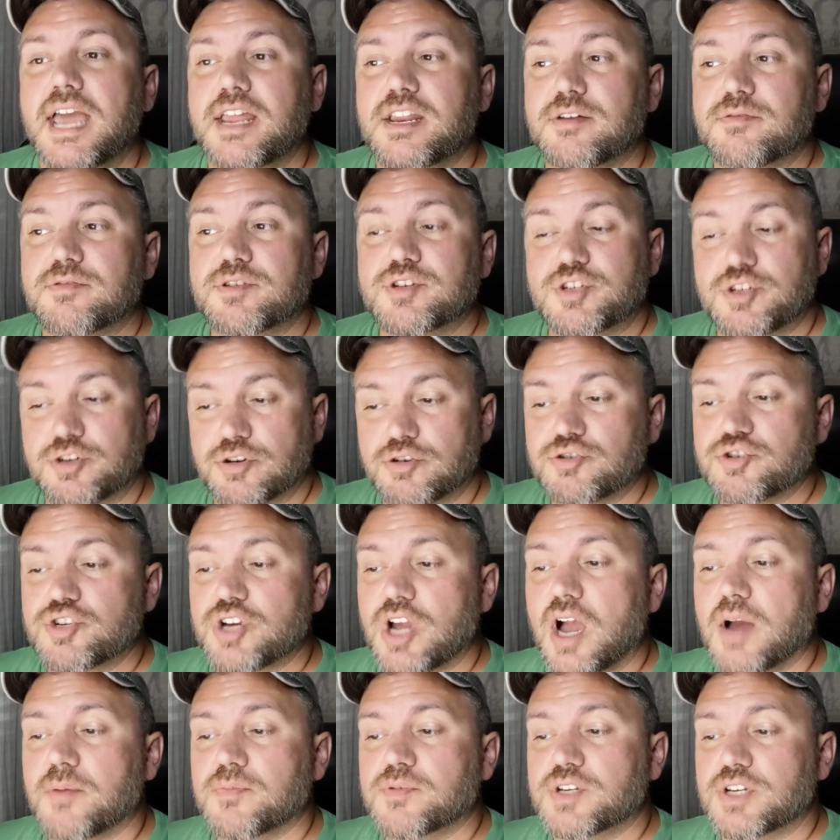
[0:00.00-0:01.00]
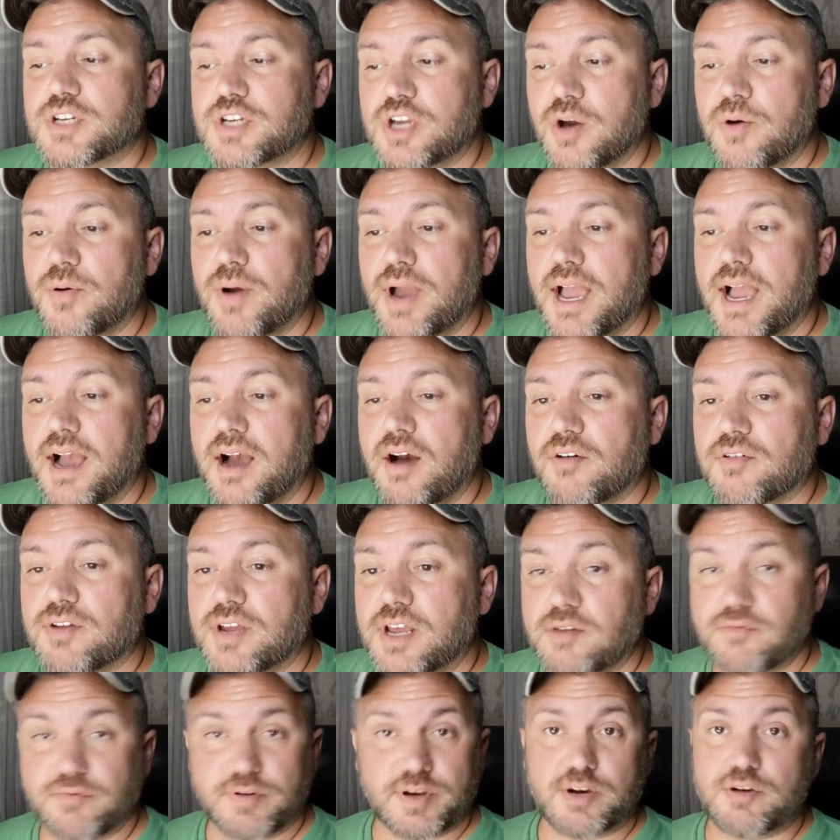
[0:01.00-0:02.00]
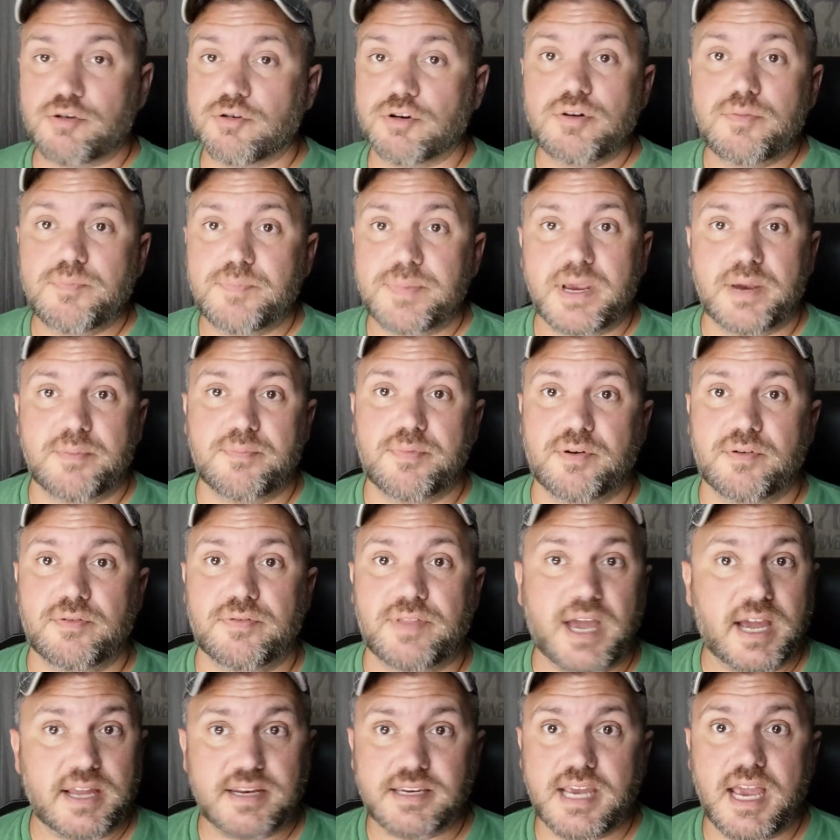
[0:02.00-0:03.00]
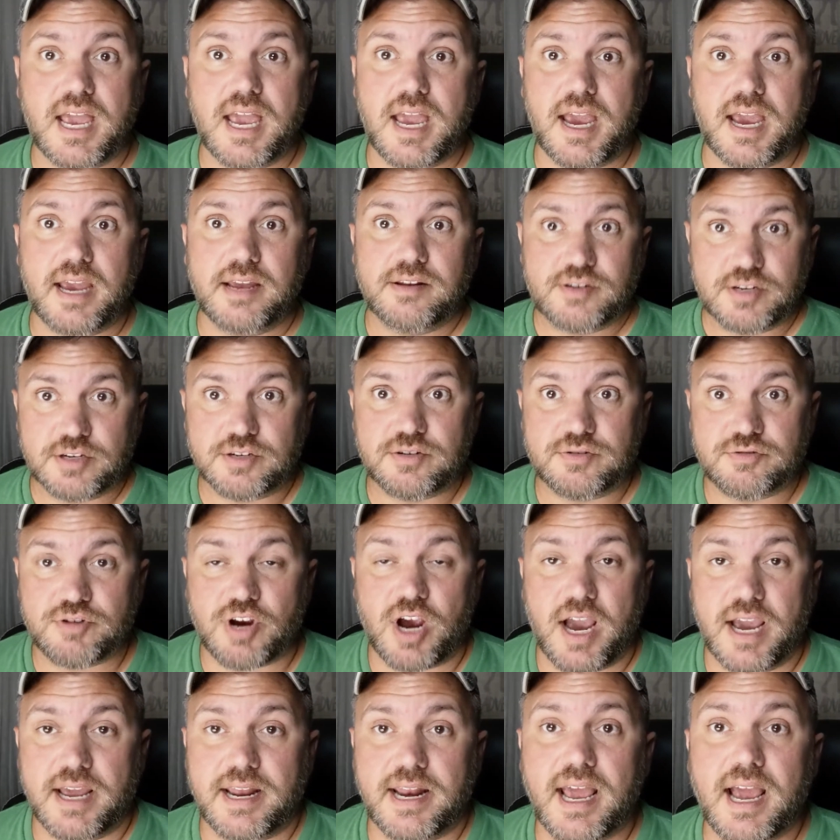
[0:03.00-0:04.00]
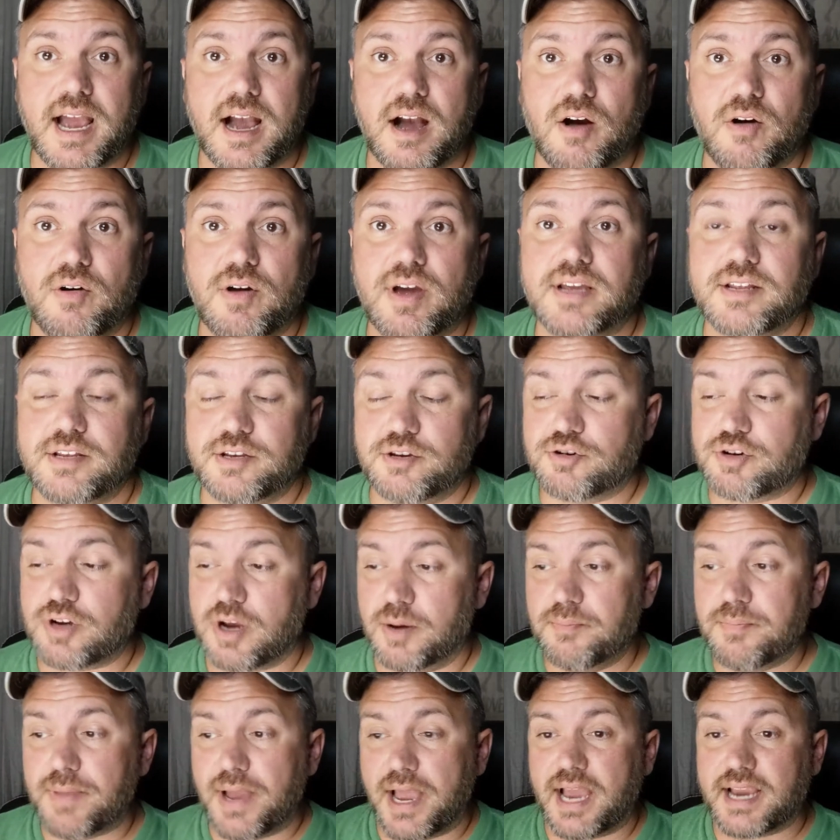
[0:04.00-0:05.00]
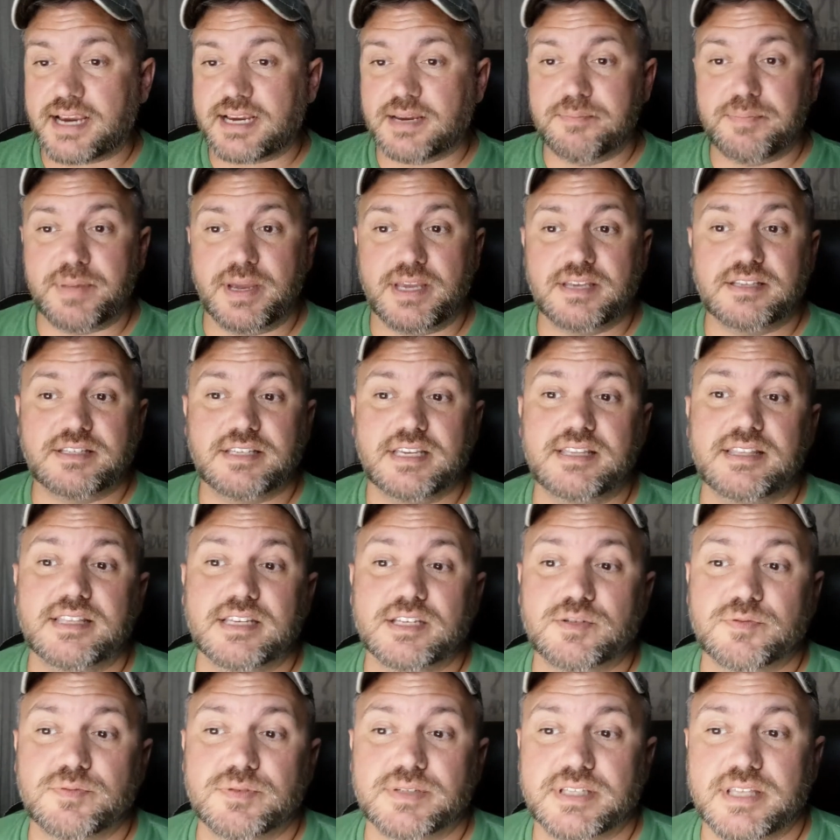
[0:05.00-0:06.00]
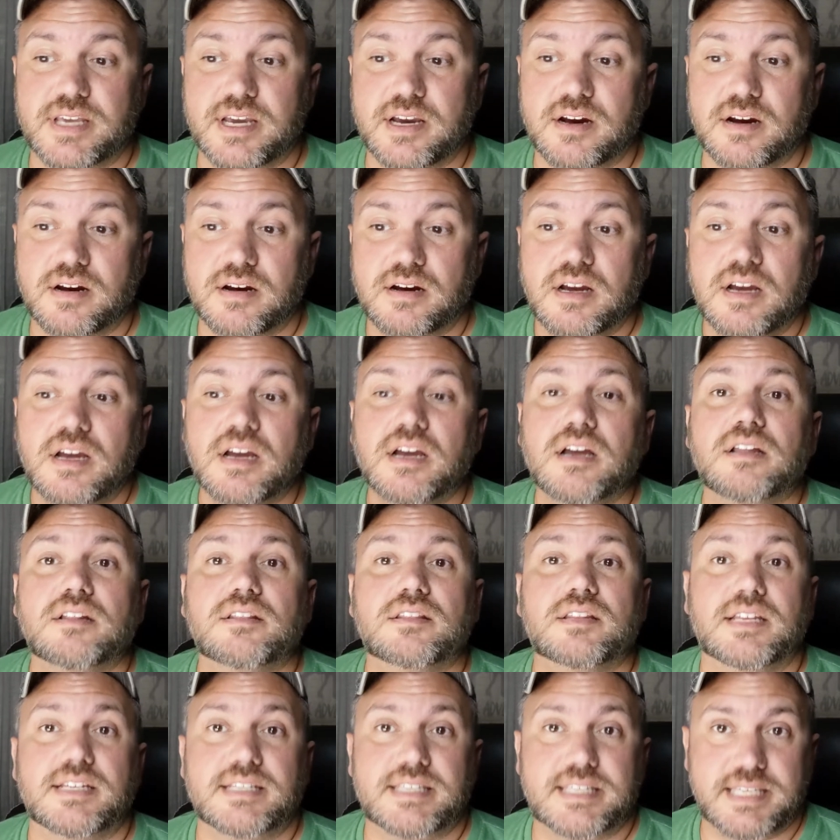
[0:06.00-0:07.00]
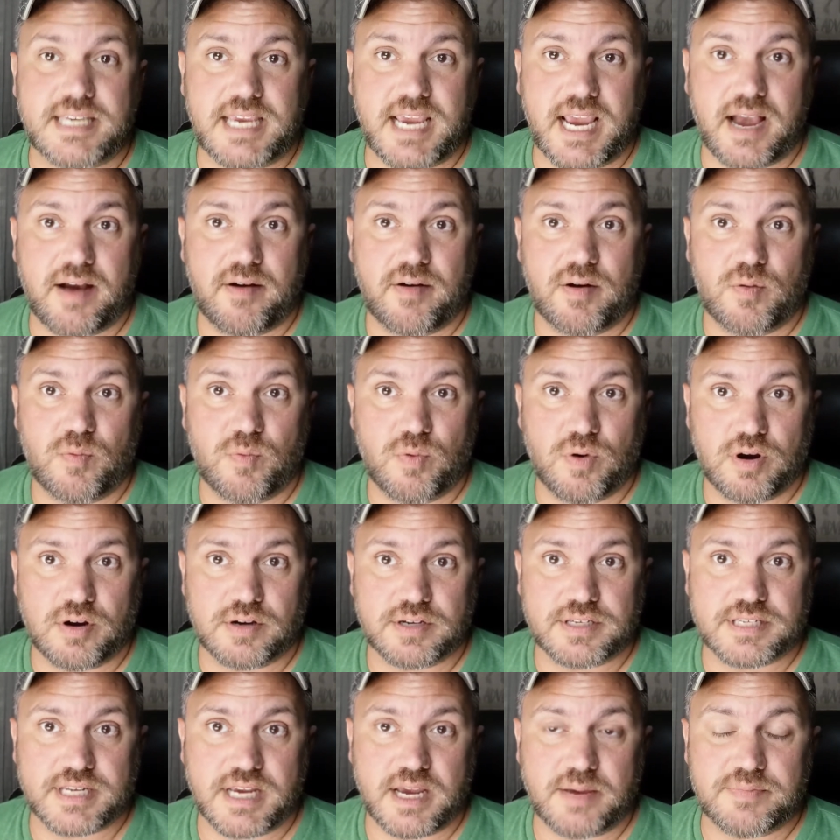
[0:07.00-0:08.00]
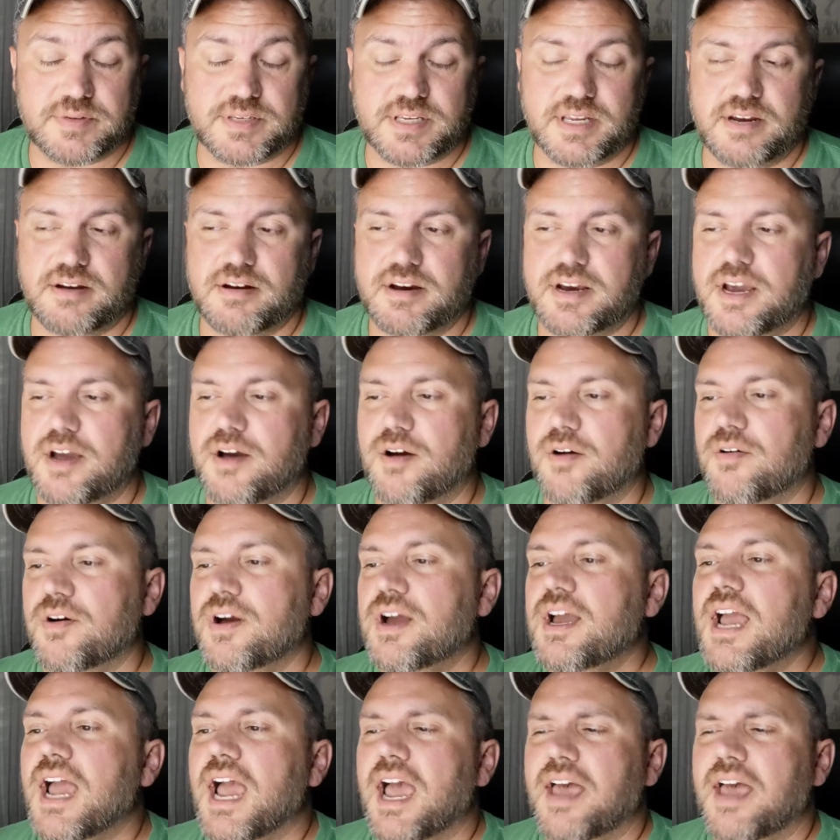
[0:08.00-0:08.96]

and it was your job to go out and recruit people that day to try it out. And you come back, and basically this was their let's see how it works type scenario.